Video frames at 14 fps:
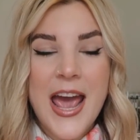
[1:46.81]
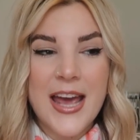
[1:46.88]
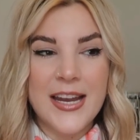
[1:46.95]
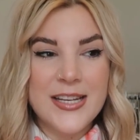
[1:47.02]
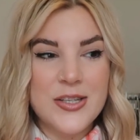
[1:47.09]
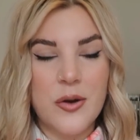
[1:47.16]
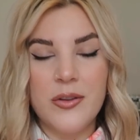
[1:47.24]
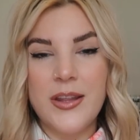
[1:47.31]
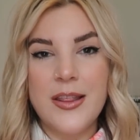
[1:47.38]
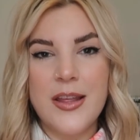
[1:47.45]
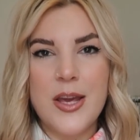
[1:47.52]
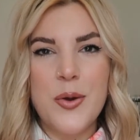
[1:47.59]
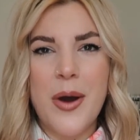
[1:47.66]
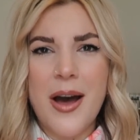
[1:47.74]
and I don't think
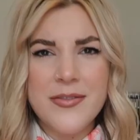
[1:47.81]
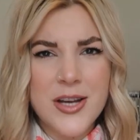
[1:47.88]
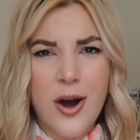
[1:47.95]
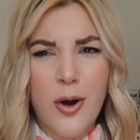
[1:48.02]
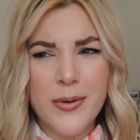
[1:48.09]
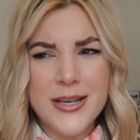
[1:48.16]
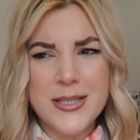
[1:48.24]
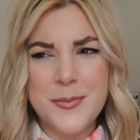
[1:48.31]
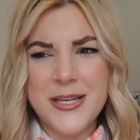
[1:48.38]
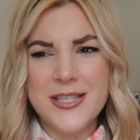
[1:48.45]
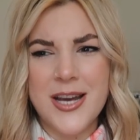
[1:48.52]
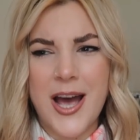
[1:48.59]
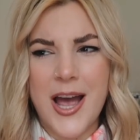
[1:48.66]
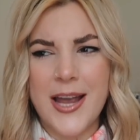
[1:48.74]
that you have to always be
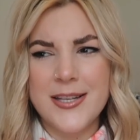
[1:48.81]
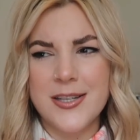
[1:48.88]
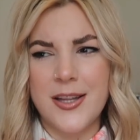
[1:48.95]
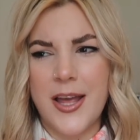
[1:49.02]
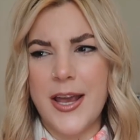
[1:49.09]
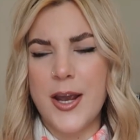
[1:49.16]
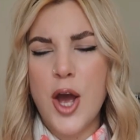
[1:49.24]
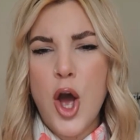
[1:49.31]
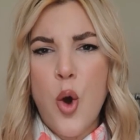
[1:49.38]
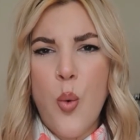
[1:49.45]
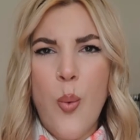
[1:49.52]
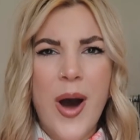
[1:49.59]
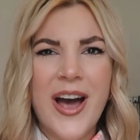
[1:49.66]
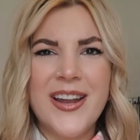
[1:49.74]
tied to like
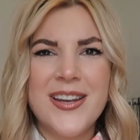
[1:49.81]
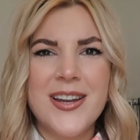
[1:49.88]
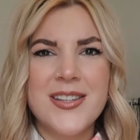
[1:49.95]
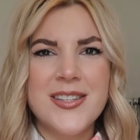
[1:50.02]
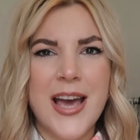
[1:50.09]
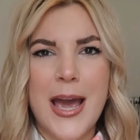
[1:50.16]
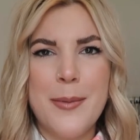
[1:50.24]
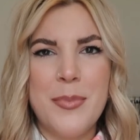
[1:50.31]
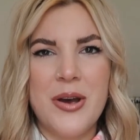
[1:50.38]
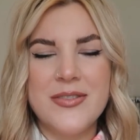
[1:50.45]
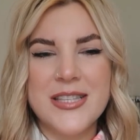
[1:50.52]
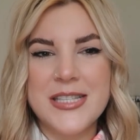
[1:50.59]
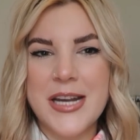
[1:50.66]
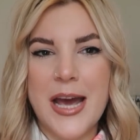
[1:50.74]
one type
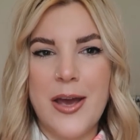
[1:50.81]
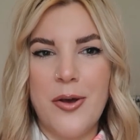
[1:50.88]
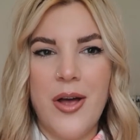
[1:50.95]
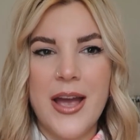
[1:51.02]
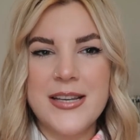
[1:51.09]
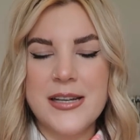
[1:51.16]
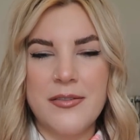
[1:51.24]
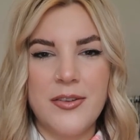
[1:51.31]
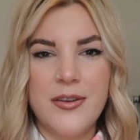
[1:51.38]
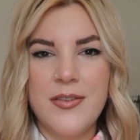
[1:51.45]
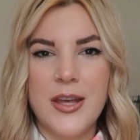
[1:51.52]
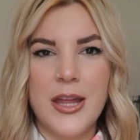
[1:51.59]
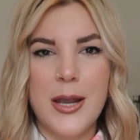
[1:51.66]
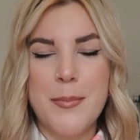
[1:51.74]
of style. I definitely
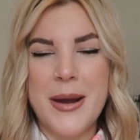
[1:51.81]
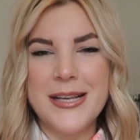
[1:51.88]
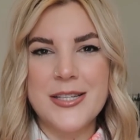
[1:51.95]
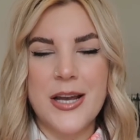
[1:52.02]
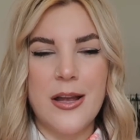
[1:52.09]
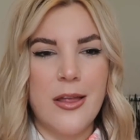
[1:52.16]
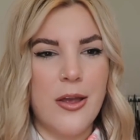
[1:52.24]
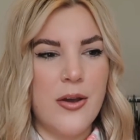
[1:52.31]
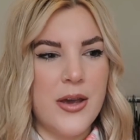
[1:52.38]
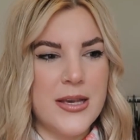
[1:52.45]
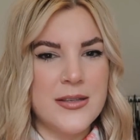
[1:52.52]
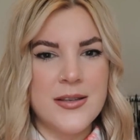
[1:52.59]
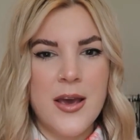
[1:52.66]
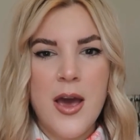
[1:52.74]
feel like my style
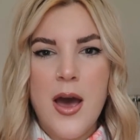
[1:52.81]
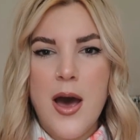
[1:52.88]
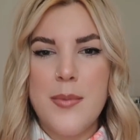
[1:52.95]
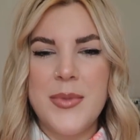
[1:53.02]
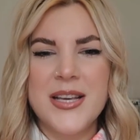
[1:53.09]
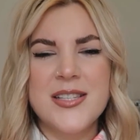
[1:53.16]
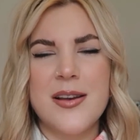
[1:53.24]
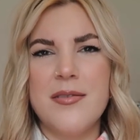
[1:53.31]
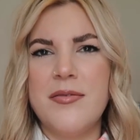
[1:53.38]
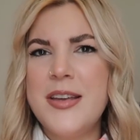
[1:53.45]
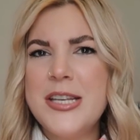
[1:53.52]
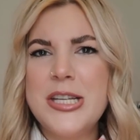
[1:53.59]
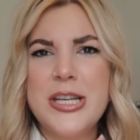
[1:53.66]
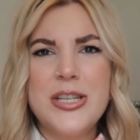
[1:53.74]
is a mix of
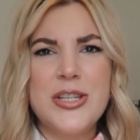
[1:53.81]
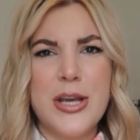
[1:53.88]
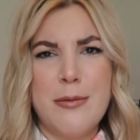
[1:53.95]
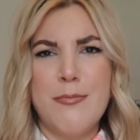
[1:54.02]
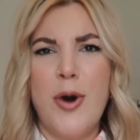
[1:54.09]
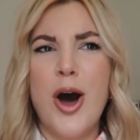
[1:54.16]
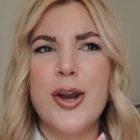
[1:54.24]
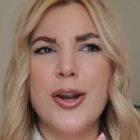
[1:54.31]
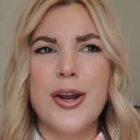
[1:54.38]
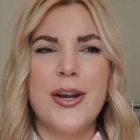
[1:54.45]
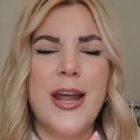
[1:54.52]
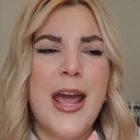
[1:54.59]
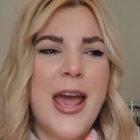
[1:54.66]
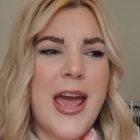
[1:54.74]
vintage and
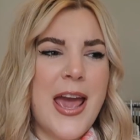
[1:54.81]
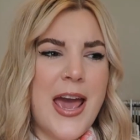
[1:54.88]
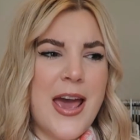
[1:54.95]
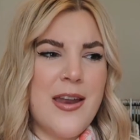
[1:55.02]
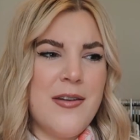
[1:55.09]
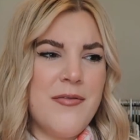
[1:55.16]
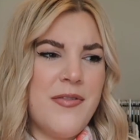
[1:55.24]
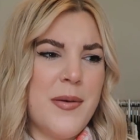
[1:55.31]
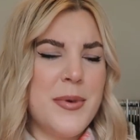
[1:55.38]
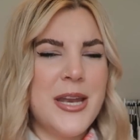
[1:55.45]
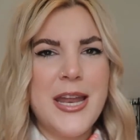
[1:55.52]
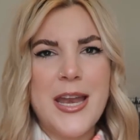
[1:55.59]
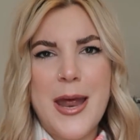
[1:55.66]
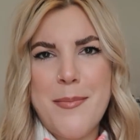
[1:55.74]
modern and
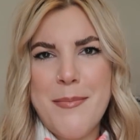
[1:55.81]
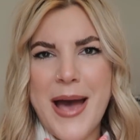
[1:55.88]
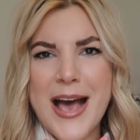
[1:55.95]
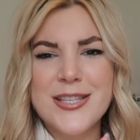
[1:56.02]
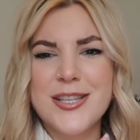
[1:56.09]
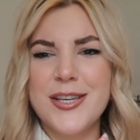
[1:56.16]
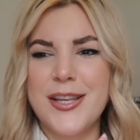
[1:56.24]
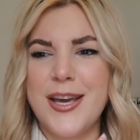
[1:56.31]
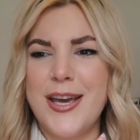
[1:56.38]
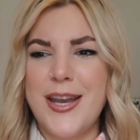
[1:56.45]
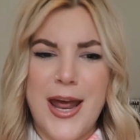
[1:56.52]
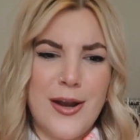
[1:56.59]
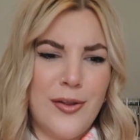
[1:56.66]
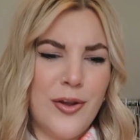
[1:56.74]
feminine and
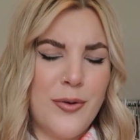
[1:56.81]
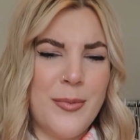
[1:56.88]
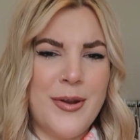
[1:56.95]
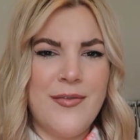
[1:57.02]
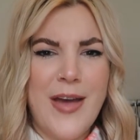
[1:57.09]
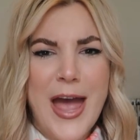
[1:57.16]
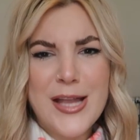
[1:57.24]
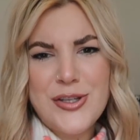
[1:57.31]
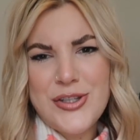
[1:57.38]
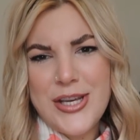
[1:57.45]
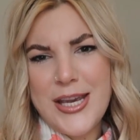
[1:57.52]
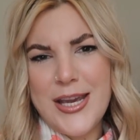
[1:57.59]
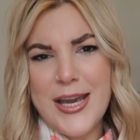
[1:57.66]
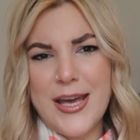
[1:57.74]
masculine and a little bit of
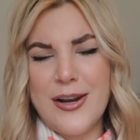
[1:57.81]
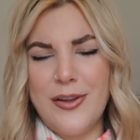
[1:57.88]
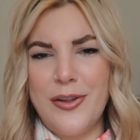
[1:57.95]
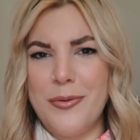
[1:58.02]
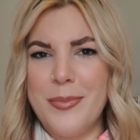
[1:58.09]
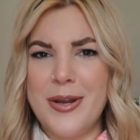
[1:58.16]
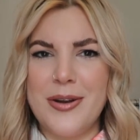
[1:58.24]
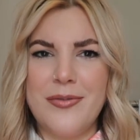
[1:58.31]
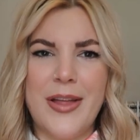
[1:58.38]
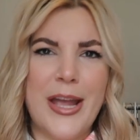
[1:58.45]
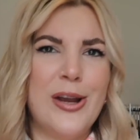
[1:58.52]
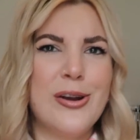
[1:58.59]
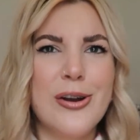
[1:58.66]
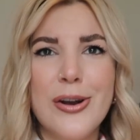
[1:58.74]
edgy and a little bit of
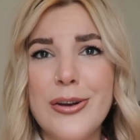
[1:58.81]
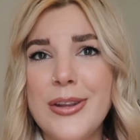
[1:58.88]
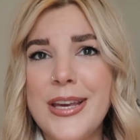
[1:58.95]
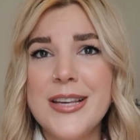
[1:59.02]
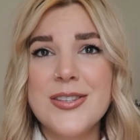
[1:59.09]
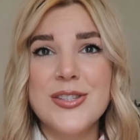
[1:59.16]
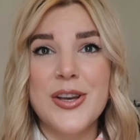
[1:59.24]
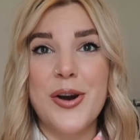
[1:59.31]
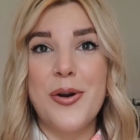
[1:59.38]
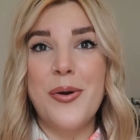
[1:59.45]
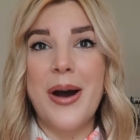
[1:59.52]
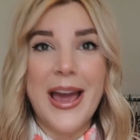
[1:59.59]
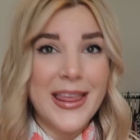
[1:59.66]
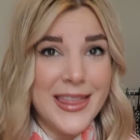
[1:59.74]
like girly.
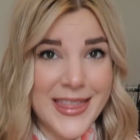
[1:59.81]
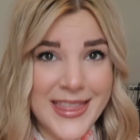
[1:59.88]
So I